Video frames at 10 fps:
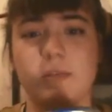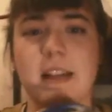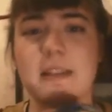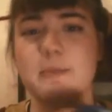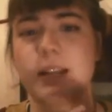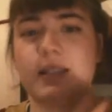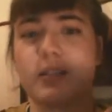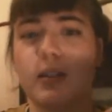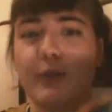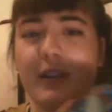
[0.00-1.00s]
Let's make
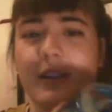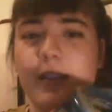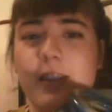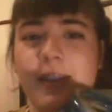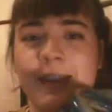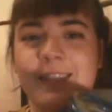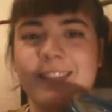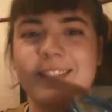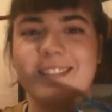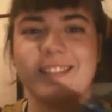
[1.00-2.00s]
Stoffling a thing.
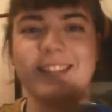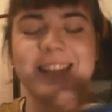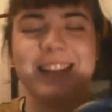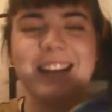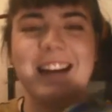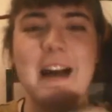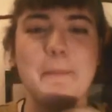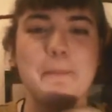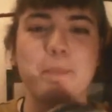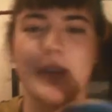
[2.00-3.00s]

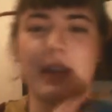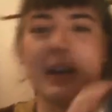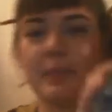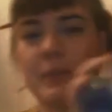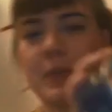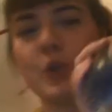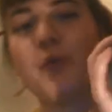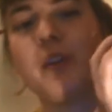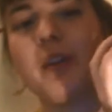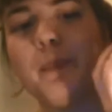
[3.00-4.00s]
Yeah,
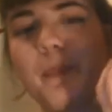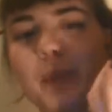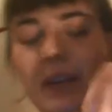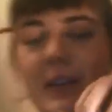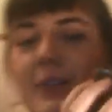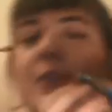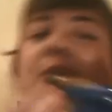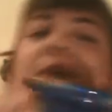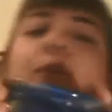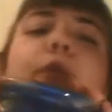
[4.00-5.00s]
Stöfchen.
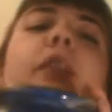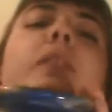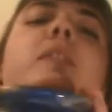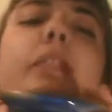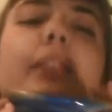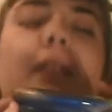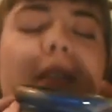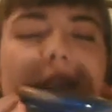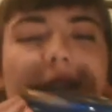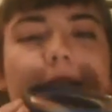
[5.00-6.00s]
Stöfchen.
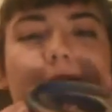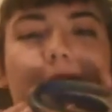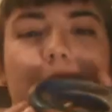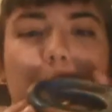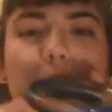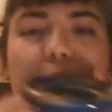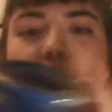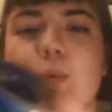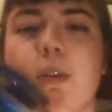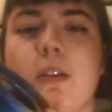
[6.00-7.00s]

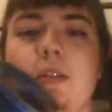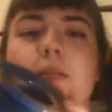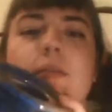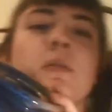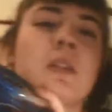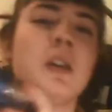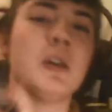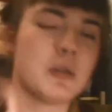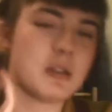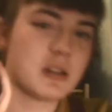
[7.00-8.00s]
Because we're
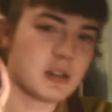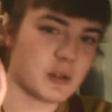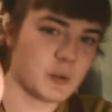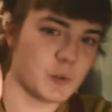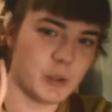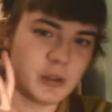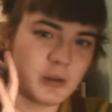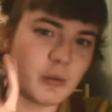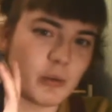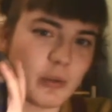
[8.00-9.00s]
close to
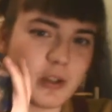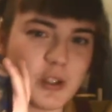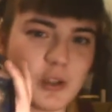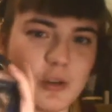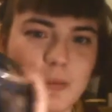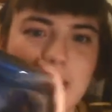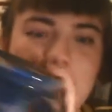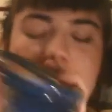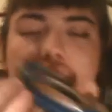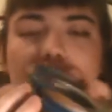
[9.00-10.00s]
northern
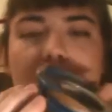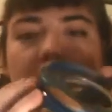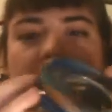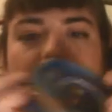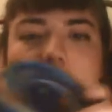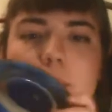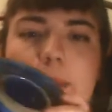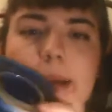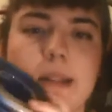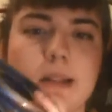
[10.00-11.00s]
Germany, it actually
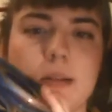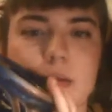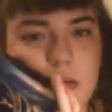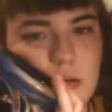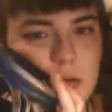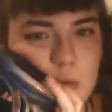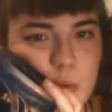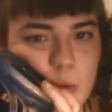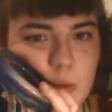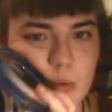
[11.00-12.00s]
depends on who
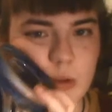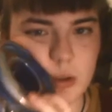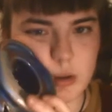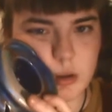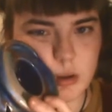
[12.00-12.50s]
you are.